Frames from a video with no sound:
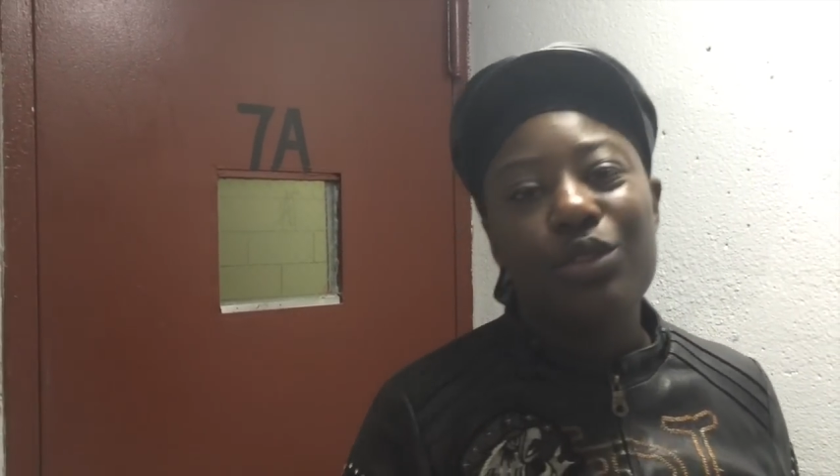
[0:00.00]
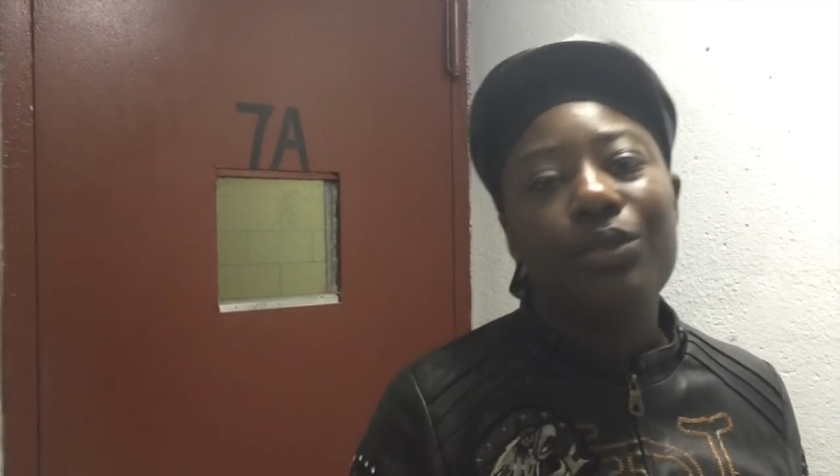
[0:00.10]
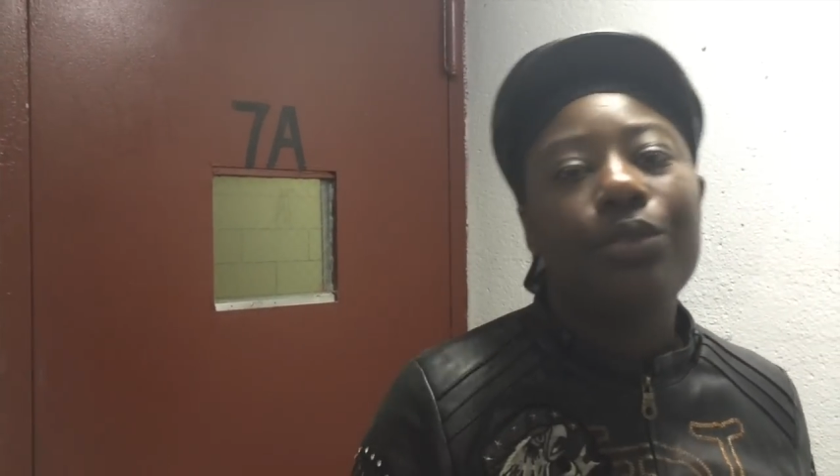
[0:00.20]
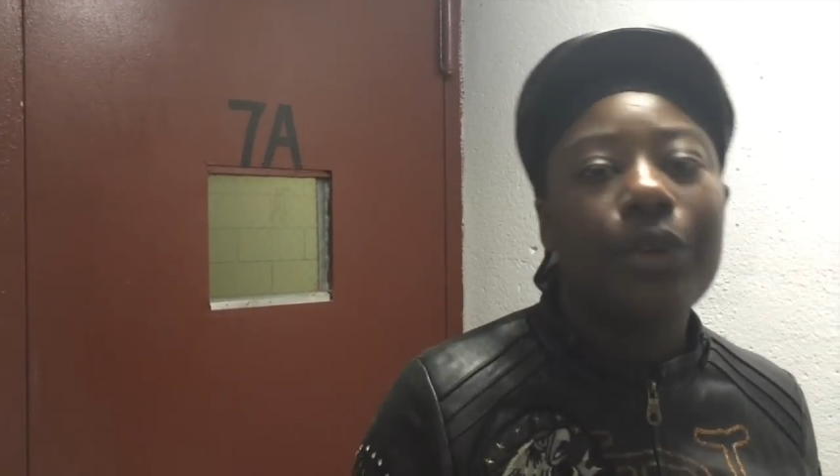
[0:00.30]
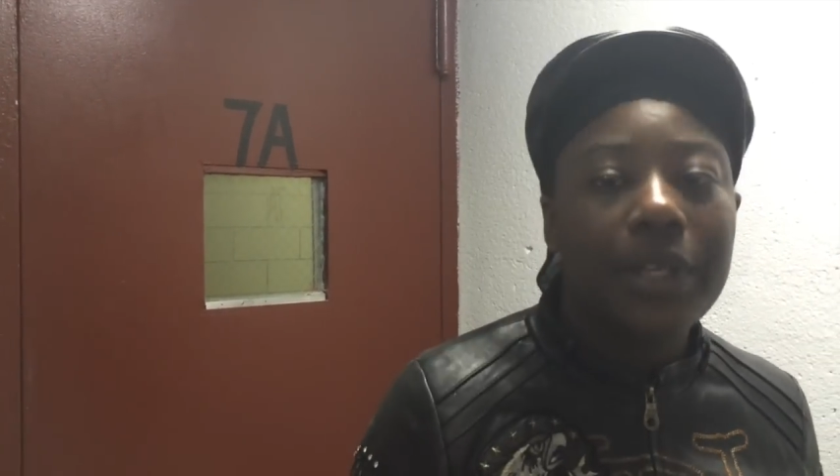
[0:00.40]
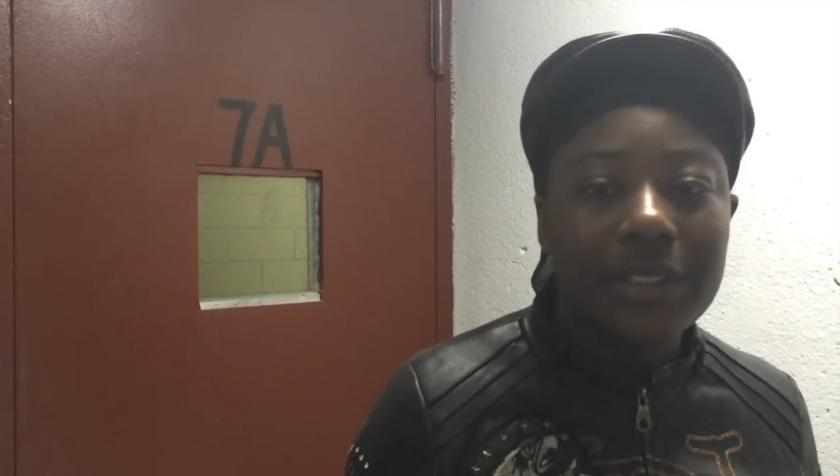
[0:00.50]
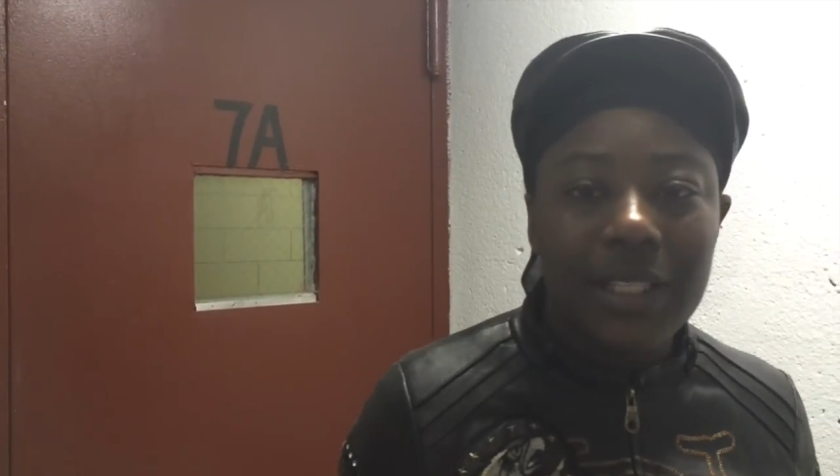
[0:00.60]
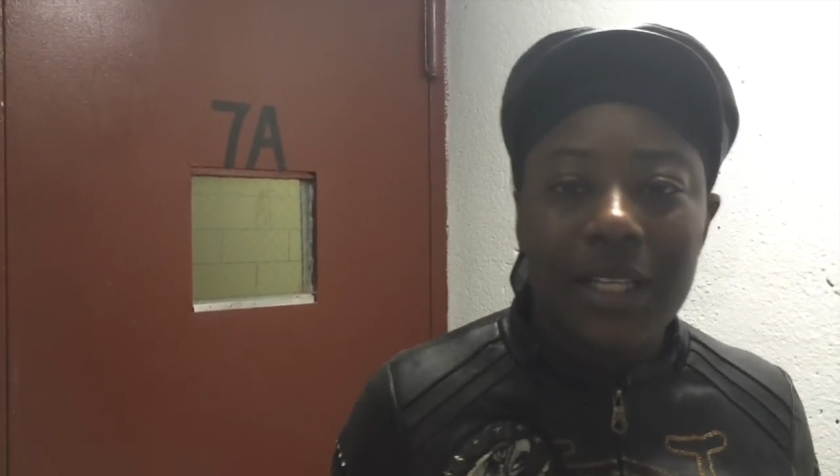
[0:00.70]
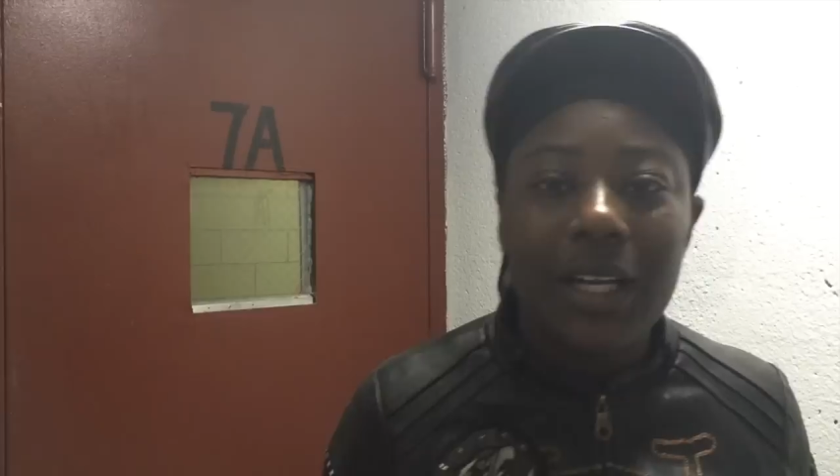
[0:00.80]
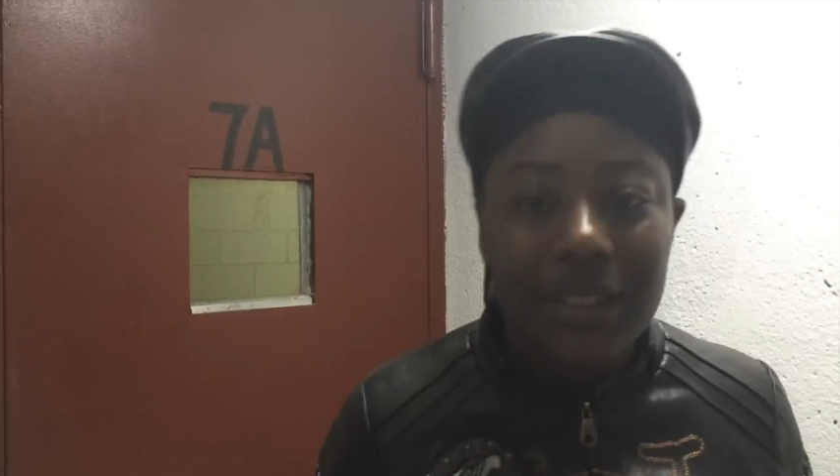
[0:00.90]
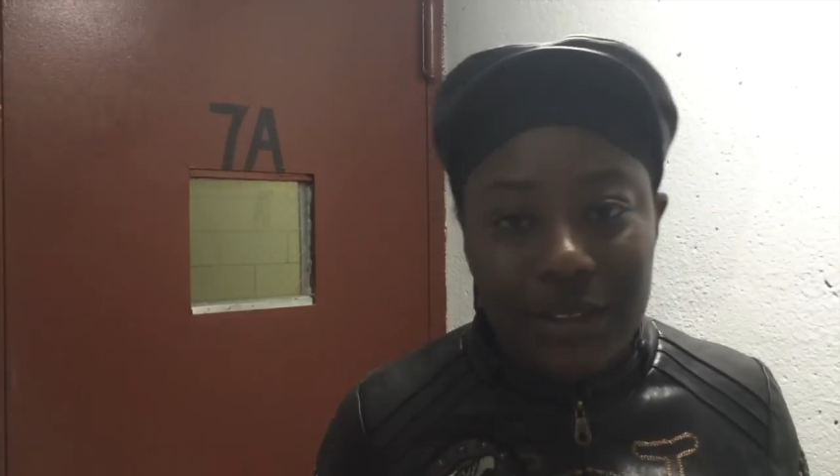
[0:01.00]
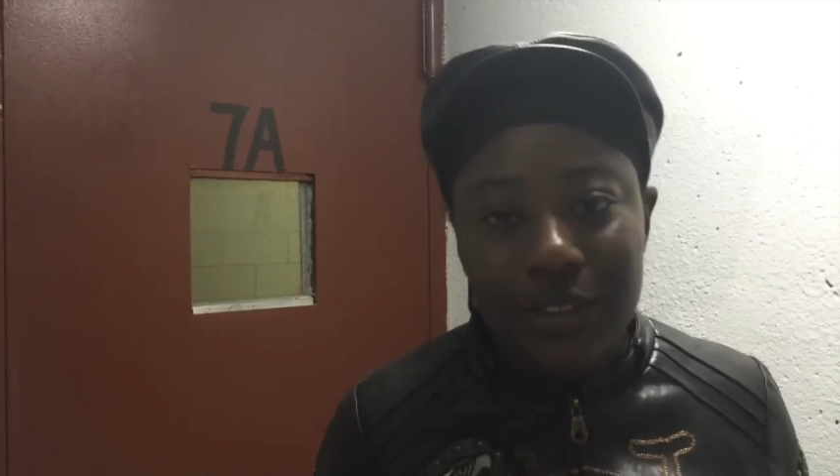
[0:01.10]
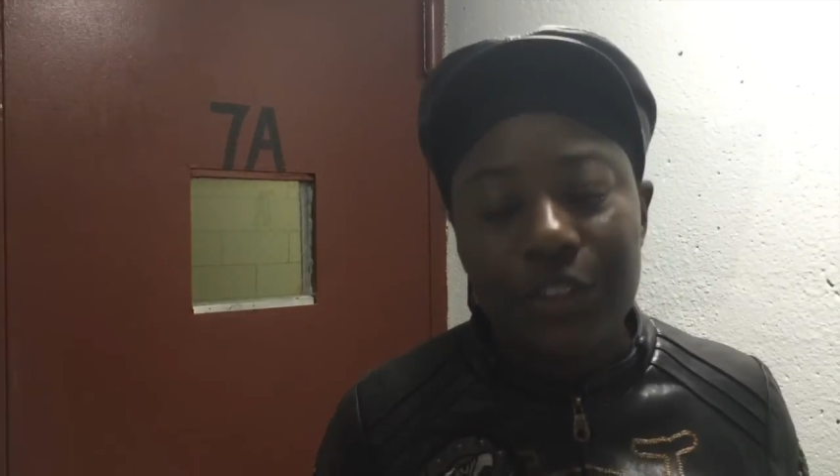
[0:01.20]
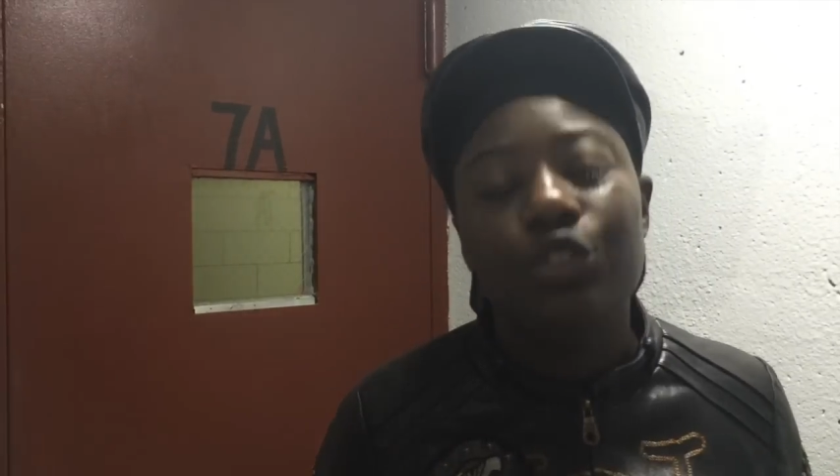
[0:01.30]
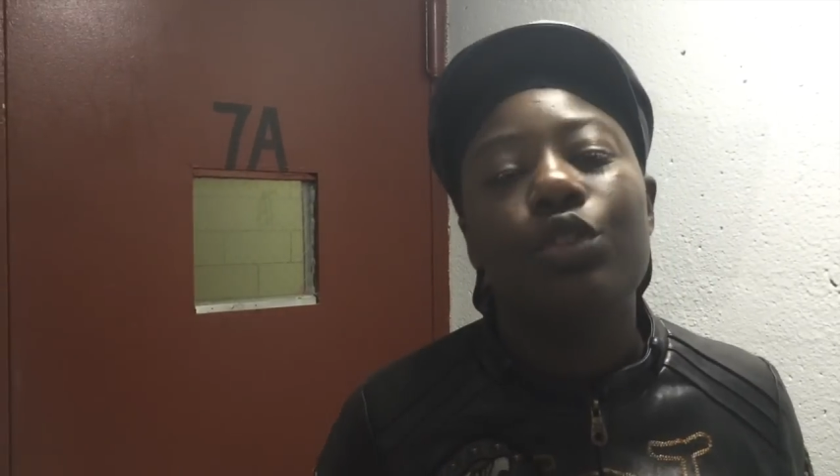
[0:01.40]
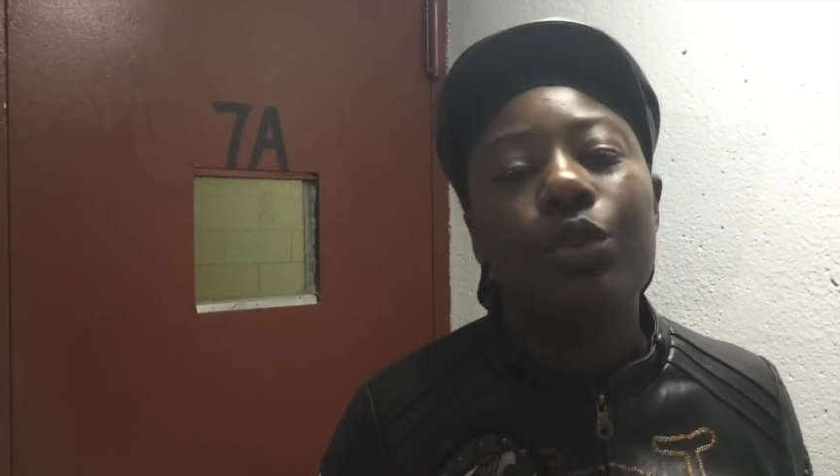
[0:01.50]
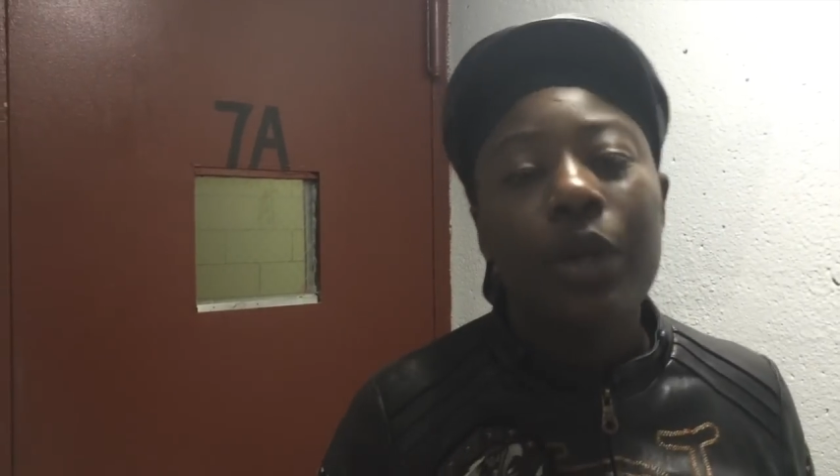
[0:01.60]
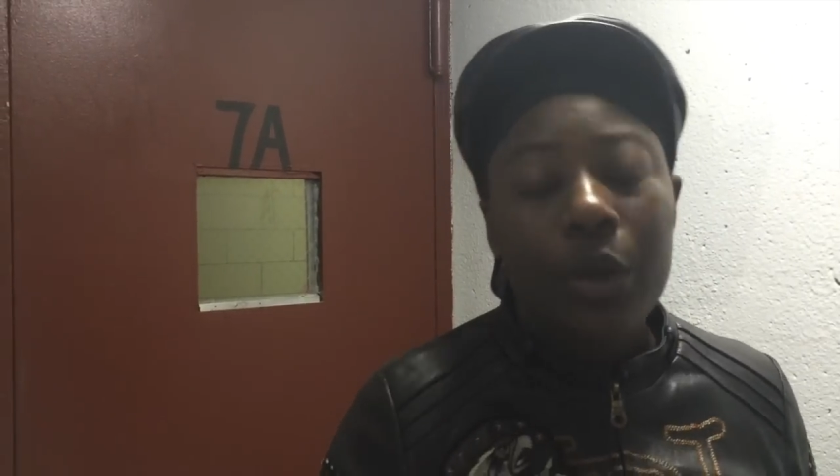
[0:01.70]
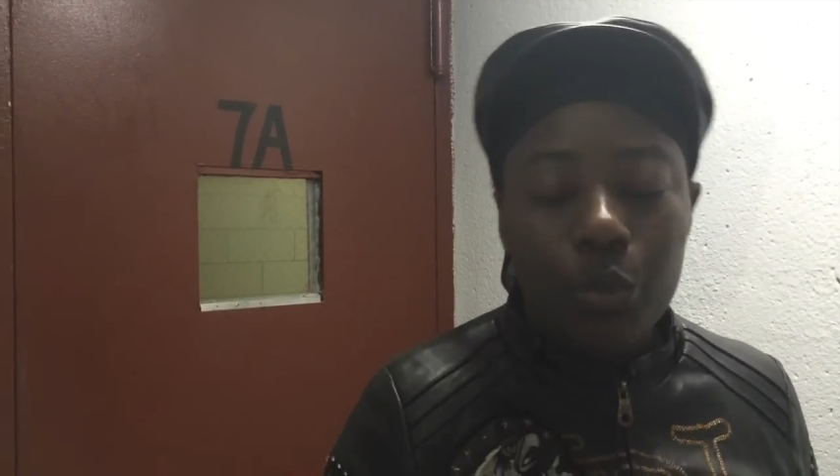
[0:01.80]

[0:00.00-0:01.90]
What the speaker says: friends, their cousins, you know,